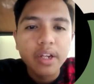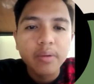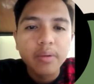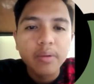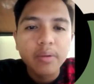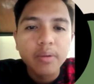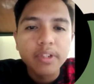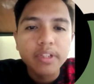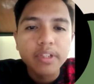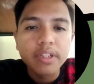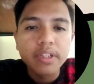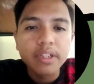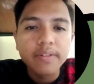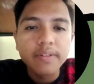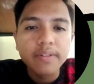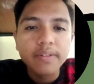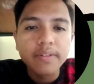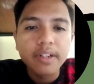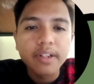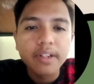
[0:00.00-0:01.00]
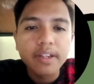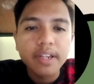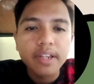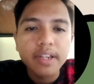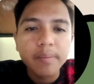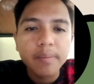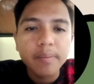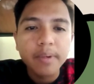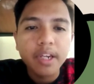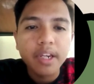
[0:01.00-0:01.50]
which give us
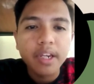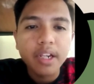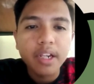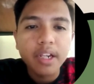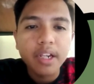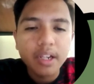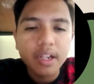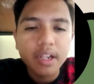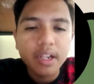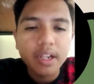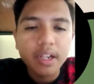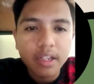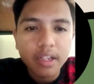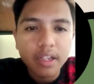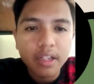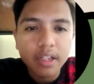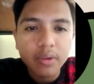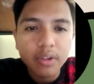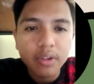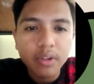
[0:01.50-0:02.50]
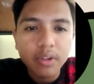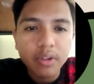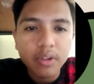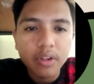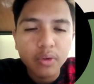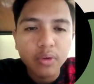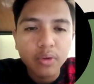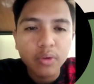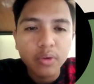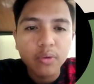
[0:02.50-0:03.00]
APL equal
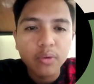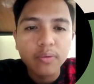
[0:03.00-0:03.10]
to